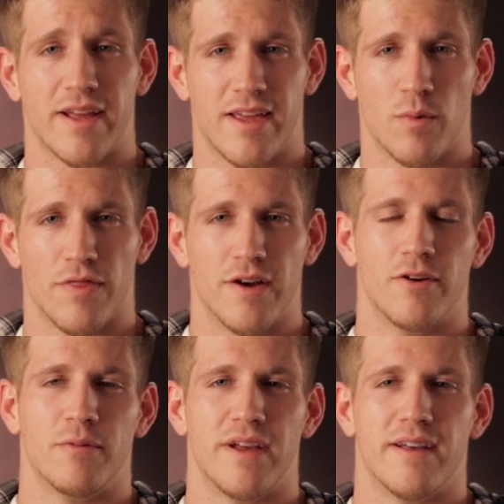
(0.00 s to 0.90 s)
Reinecke with
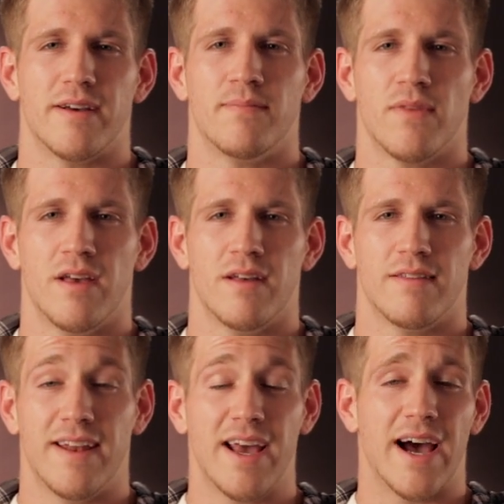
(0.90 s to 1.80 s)
Unknown Media.
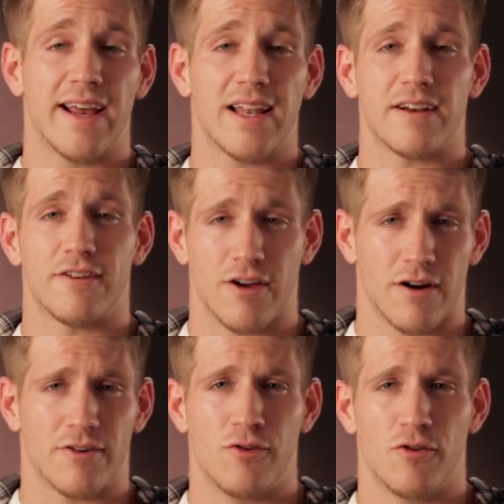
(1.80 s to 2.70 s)
Today I'd like to
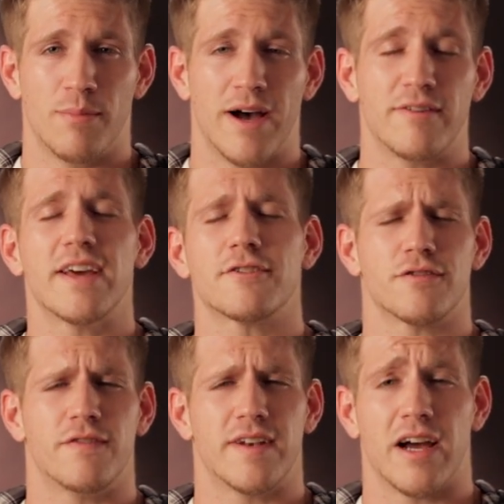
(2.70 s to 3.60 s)
talk to you about
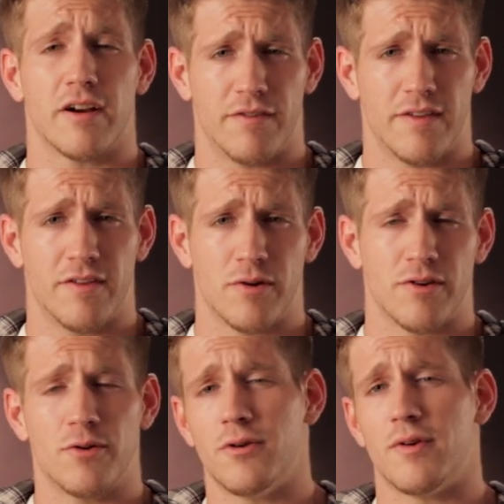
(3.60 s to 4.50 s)
texture photography that you
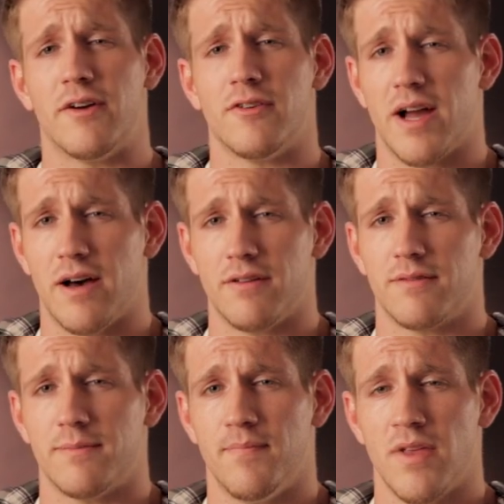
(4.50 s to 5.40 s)
can do around your
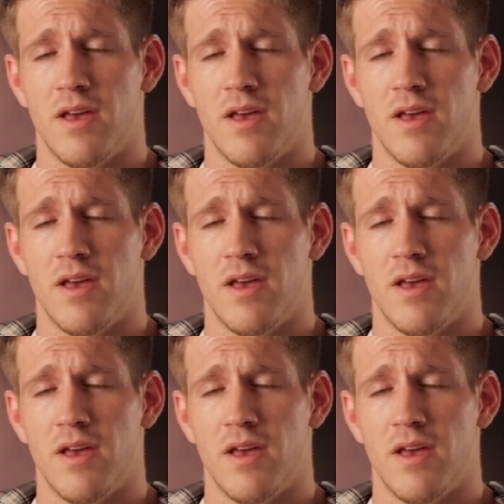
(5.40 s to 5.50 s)
house.